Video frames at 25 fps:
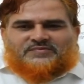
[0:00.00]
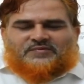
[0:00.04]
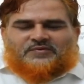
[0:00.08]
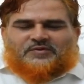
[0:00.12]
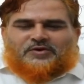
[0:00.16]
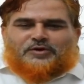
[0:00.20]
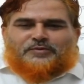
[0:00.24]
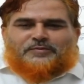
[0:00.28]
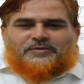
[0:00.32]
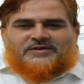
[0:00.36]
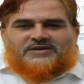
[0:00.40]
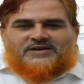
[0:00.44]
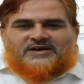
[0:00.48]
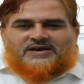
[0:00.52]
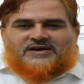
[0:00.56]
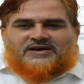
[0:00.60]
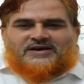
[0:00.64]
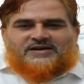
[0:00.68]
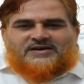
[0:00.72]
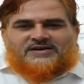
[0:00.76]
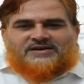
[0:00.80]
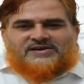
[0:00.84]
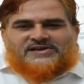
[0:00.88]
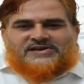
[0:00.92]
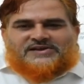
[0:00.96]
from other
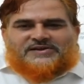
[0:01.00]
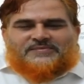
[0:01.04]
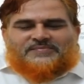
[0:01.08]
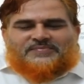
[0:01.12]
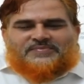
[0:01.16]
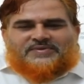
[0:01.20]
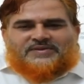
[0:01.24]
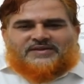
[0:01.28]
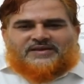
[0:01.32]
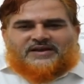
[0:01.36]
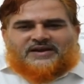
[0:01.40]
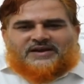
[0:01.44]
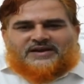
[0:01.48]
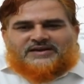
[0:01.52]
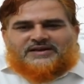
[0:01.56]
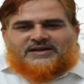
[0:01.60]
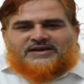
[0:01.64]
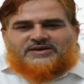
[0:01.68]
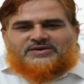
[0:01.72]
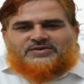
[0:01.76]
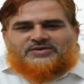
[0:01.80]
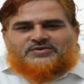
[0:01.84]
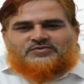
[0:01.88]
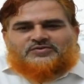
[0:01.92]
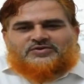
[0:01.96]
countries, and
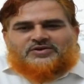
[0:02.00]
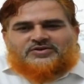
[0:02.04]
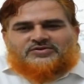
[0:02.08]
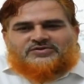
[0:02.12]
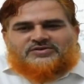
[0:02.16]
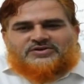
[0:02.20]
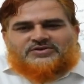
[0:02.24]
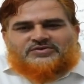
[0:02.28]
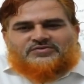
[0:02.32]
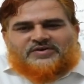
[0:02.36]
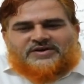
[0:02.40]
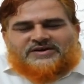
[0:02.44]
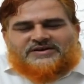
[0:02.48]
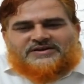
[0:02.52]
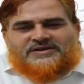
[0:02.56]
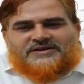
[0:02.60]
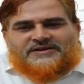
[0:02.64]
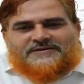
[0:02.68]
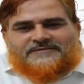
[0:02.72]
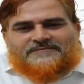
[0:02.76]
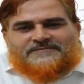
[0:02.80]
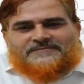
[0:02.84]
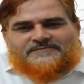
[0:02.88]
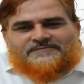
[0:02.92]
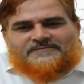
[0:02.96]
in
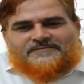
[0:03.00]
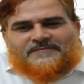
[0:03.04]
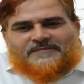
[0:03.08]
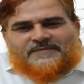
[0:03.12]
2020